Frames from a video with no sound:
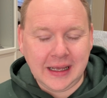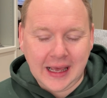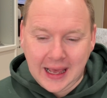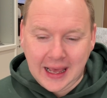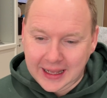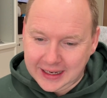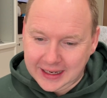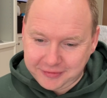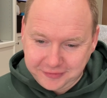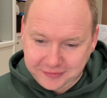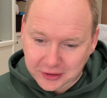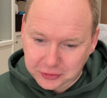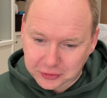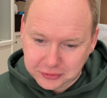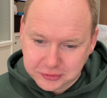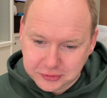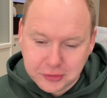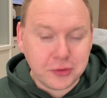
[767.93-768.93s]
and I
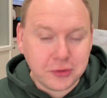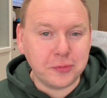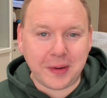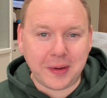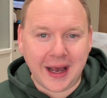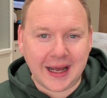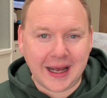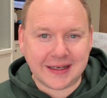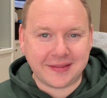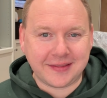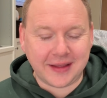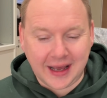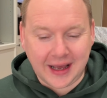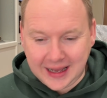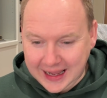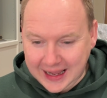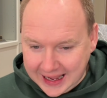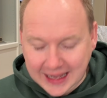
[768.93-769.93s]
felt too bad that
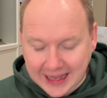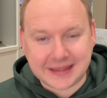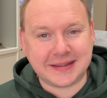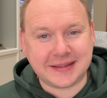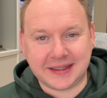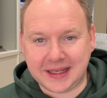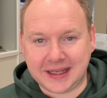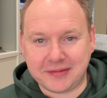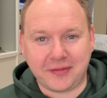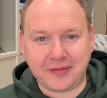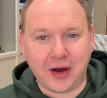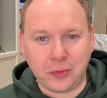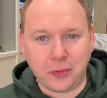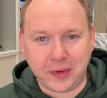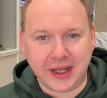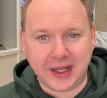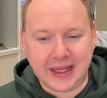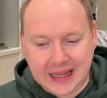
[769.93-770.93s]
I had to give
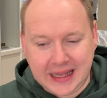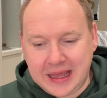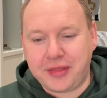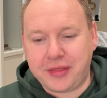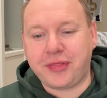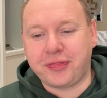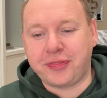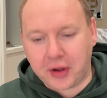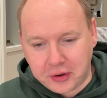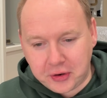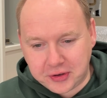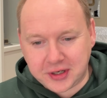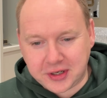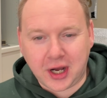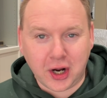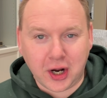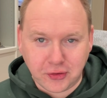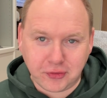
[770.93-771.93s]
away a third
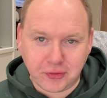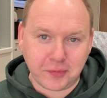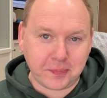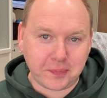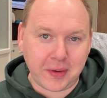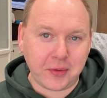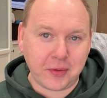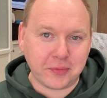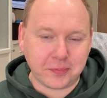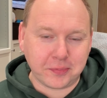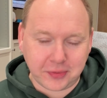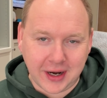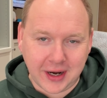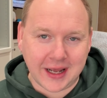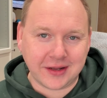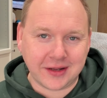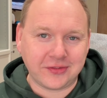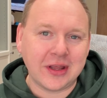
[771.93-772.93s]
£100
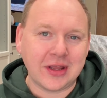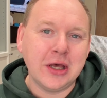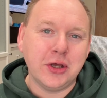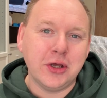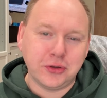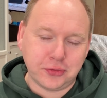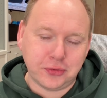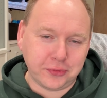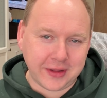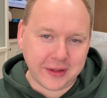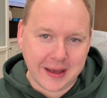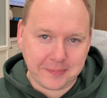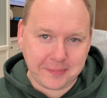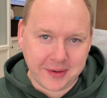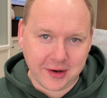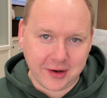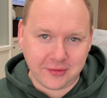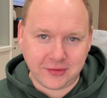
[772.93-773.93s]
prize to that
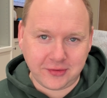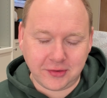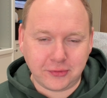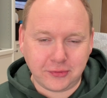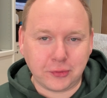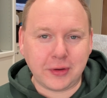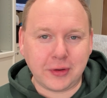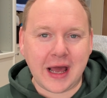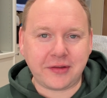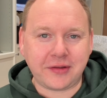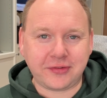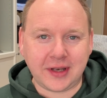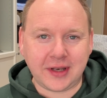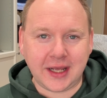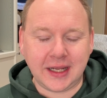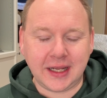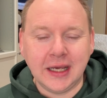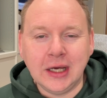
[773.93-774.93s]
person. So last
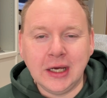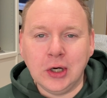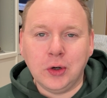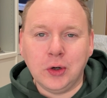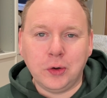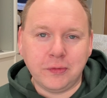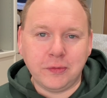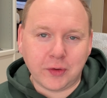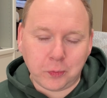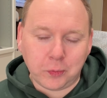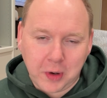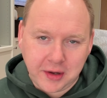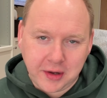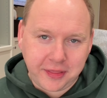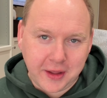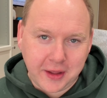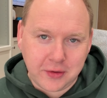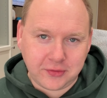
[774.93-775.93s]
night, over
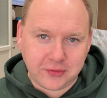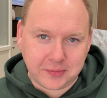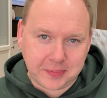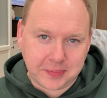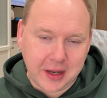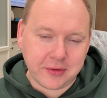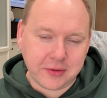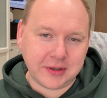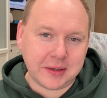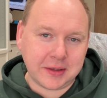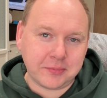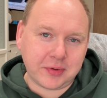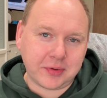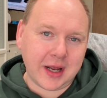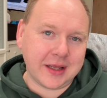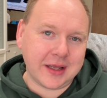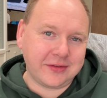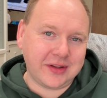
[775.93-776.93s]
£1,000 in
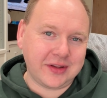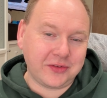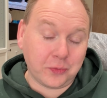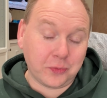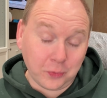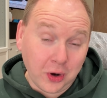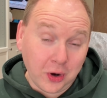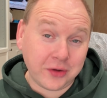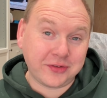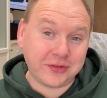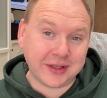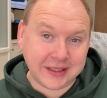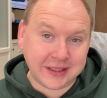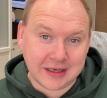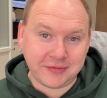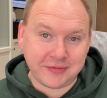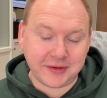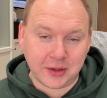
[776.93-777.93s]
prizes was
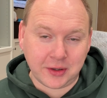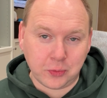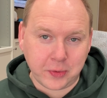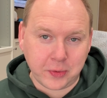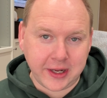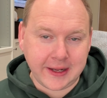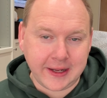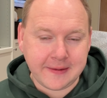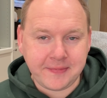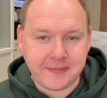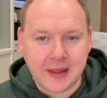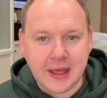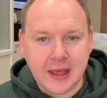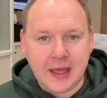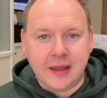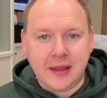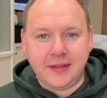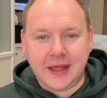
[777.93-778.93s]
given away.
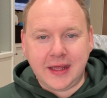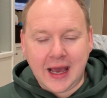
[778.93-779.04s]
The